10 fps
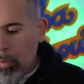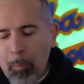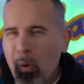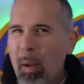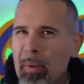but
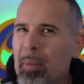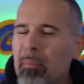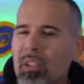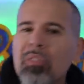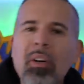prominent
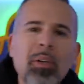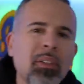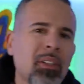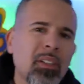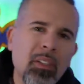musk
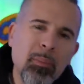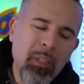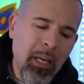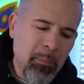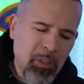fragrances
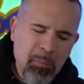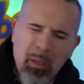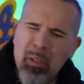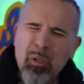sometimes smell